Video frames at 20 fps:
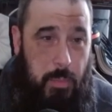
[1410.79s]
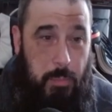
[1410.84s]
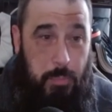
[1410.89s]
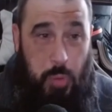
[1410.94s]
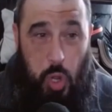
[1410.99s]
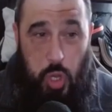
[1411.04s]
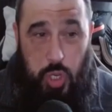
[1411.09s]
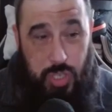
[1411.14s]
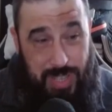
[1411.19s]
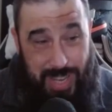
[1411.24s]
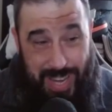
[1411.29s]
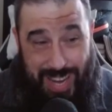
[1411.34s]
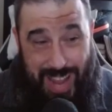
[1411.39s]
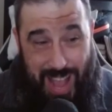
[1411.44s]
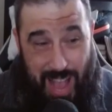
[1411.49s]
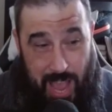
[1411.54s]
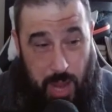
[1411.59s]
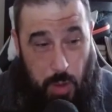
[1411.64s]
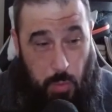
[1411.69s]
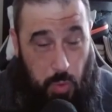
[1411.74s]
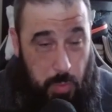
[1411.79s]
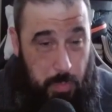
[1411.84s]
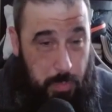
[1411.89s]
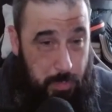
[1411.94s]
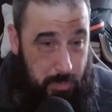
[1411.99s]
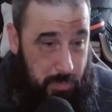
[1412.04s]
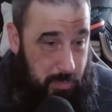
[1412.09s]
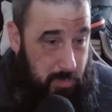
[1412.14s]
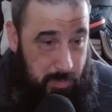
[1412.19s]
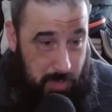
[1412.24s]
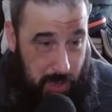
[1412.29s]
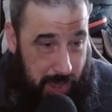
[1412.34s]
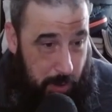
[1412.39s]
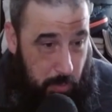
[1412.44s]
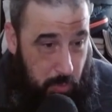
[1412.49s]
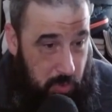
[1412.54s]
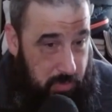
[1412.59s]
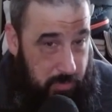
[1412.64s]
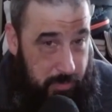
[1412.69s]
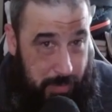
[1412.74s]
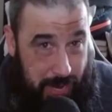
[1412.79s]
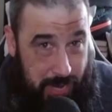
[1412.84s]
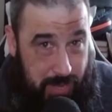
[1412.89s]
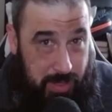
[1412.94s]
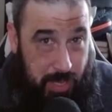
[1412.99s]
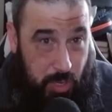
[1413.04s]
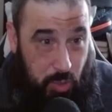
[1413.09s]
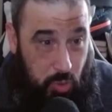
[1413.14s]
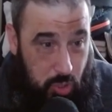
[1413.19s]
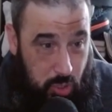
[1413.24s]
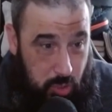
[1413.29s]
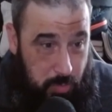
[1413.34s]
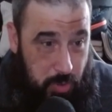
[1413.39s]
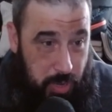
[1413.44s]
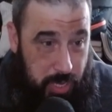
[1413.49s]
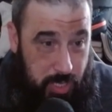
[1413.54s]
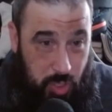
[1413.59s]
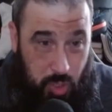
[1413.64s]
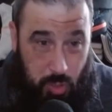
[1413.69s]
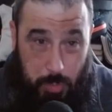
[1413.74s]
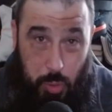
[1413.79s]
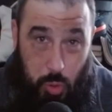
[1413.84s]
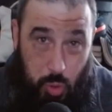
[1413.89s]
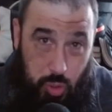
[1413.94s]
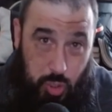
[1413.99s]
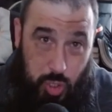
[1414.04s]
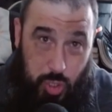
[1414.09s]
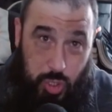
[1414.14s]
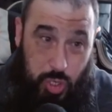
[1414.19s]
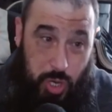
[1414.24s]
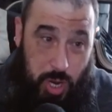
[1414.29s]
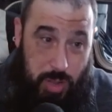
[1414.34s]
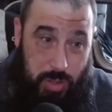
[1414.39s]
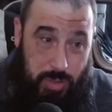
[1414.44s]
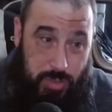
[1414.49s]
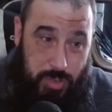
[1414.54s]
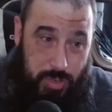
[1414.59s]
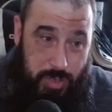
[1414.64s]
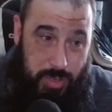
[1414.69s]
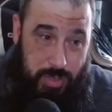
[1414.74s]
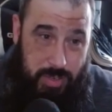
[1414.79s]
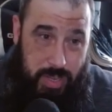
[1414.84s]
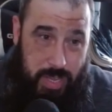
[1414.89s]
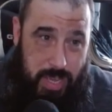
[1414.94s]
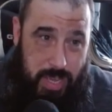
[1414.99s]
Personally, I would have made the Ultramarines the poster children